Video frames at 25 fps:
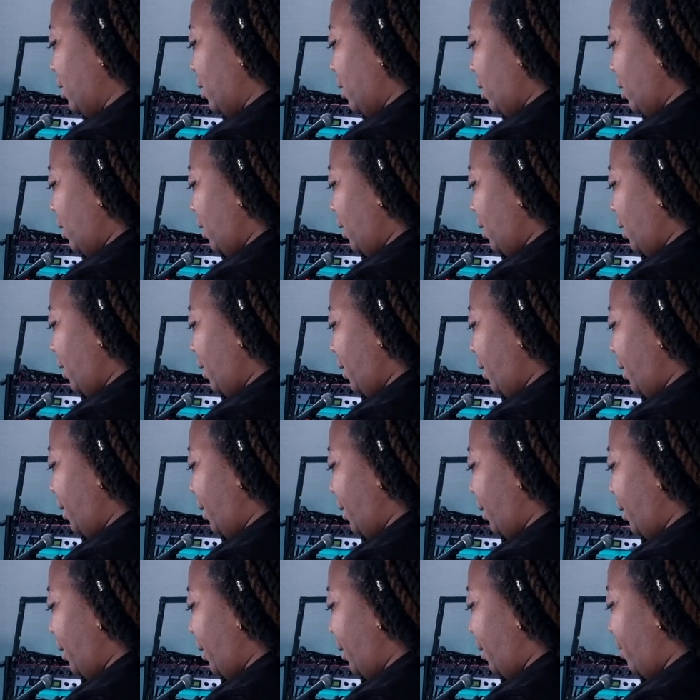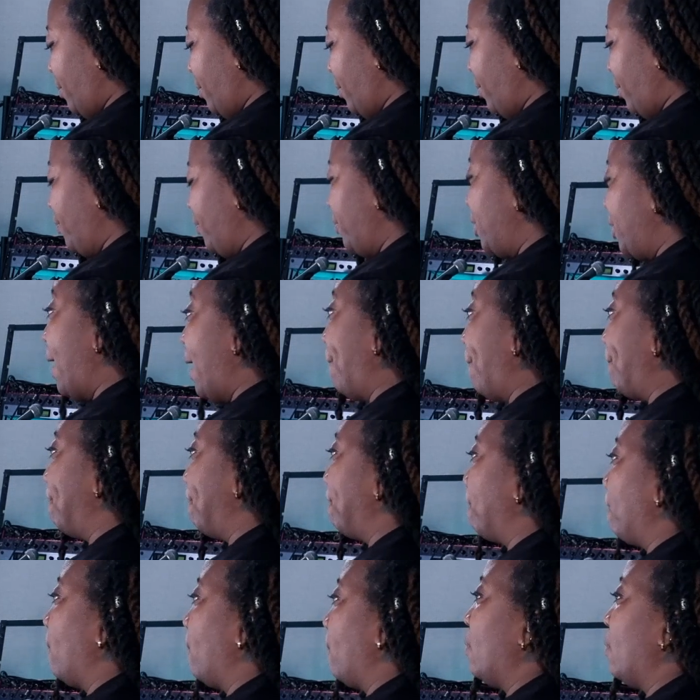Yeah.
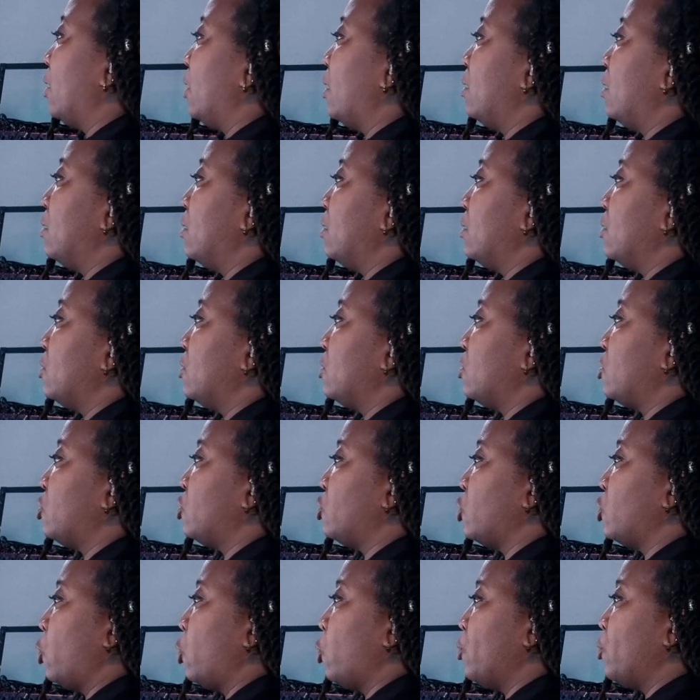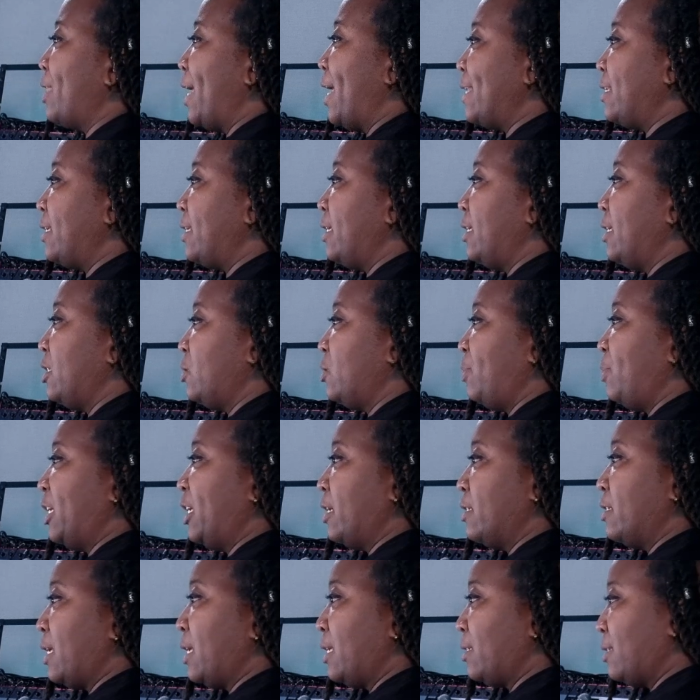So that is
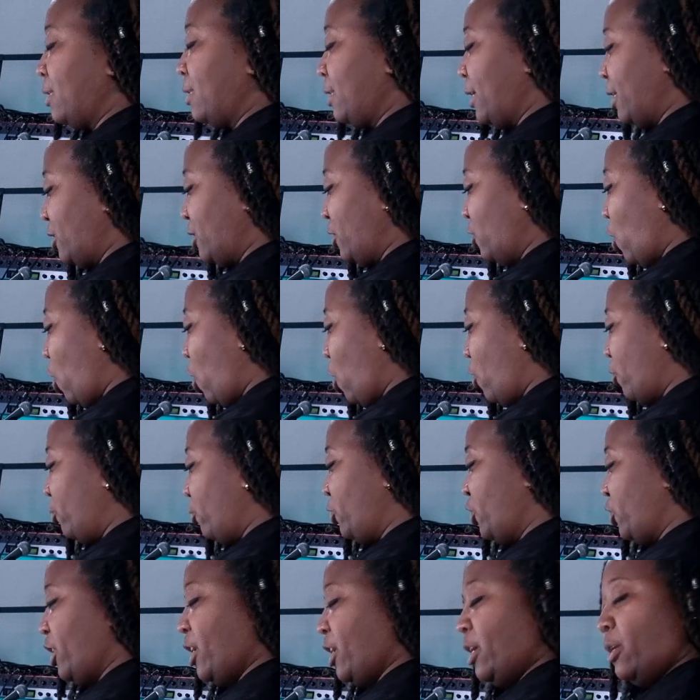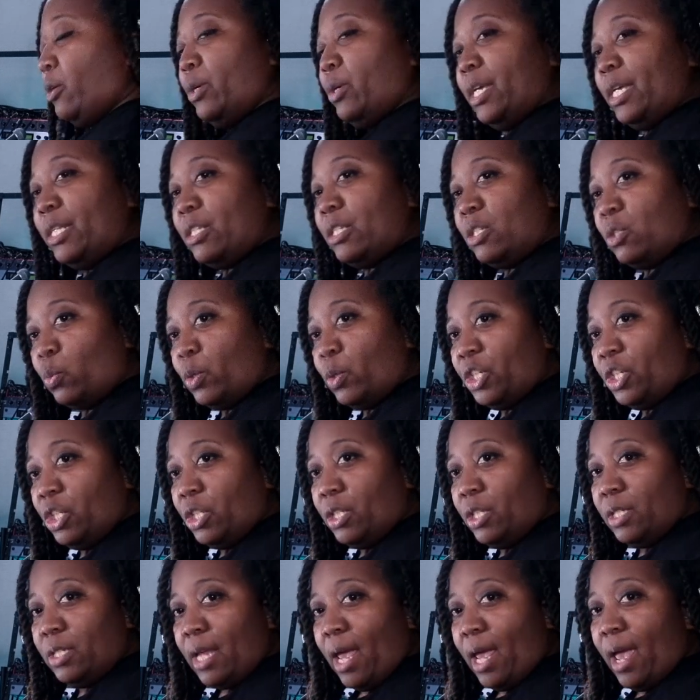because I selected auto channel. It
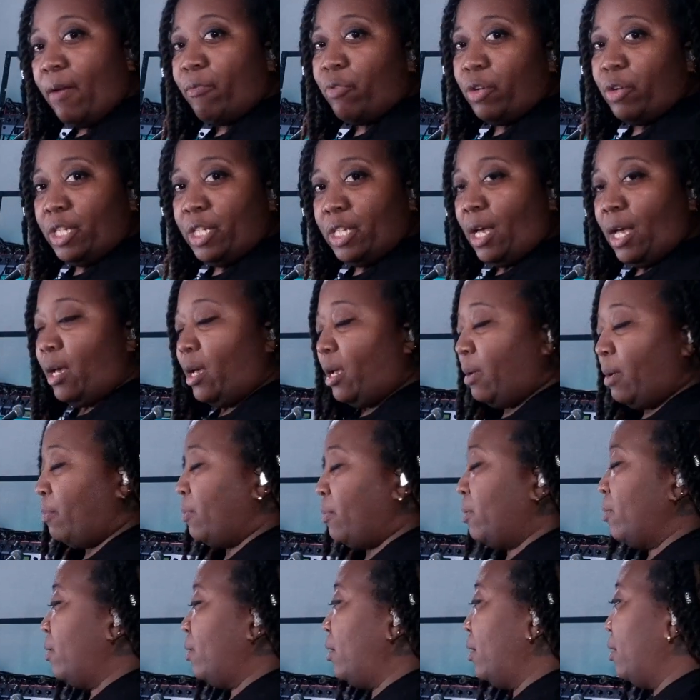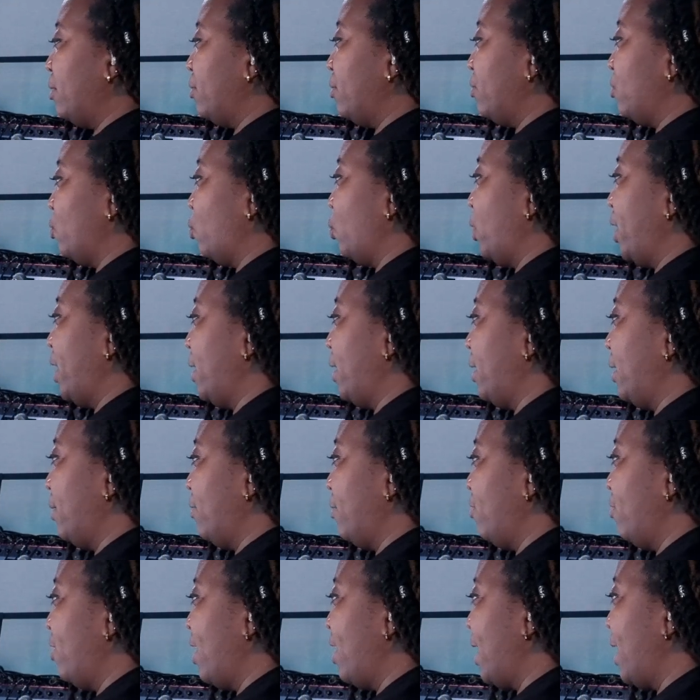switches every time the way
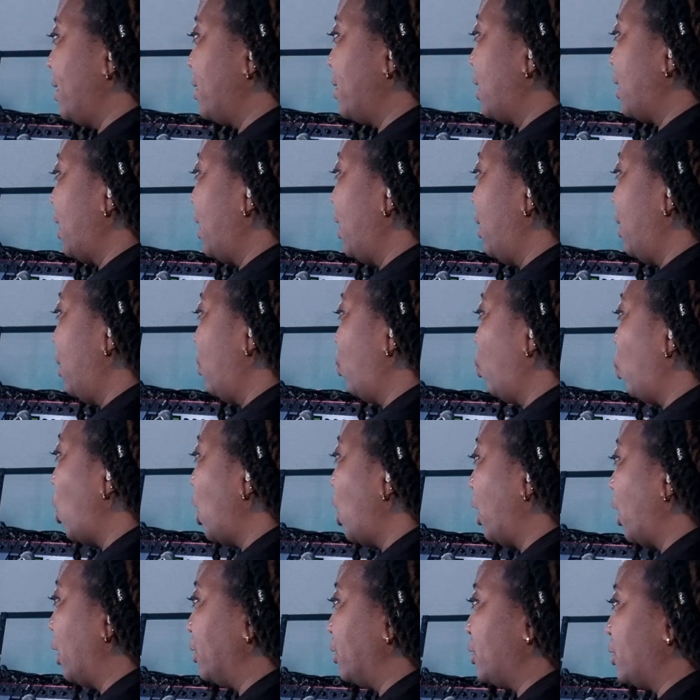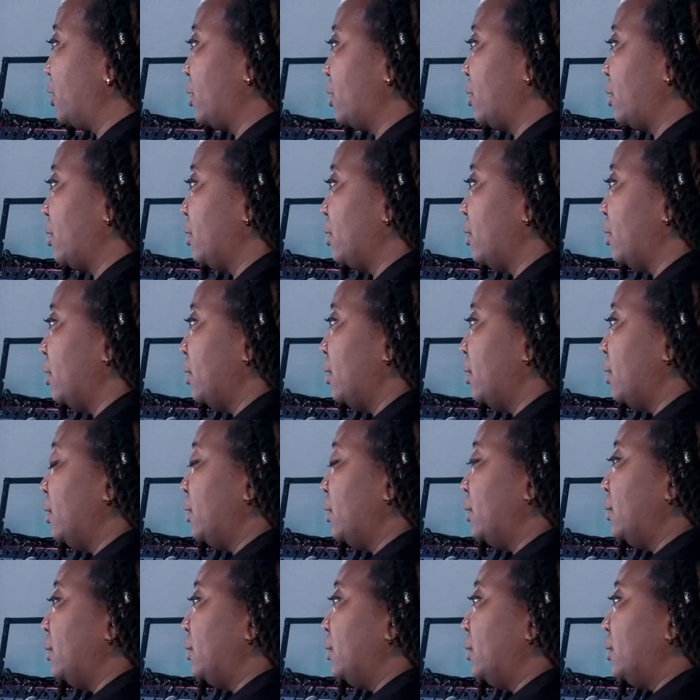that I want.
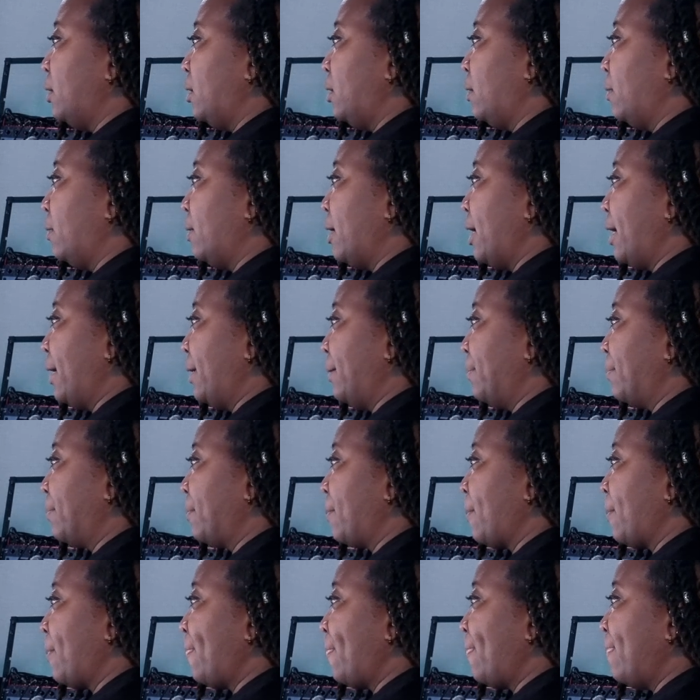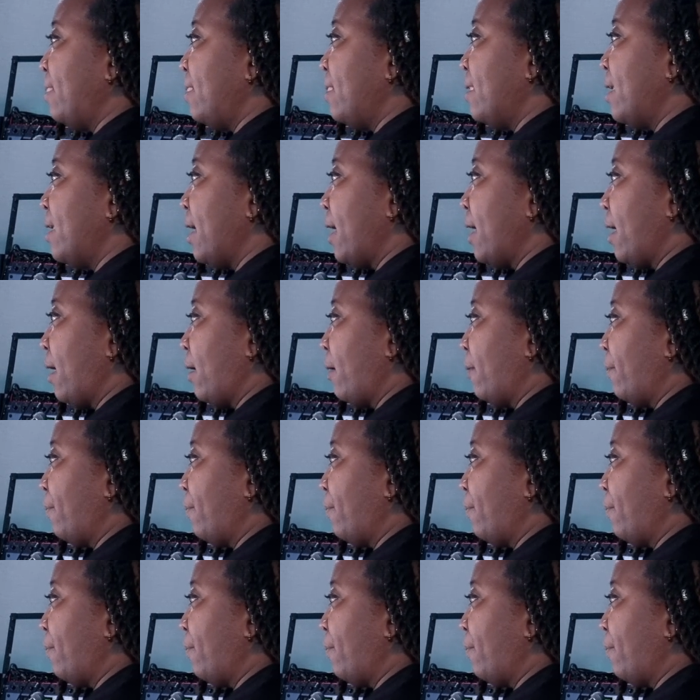All right. Now,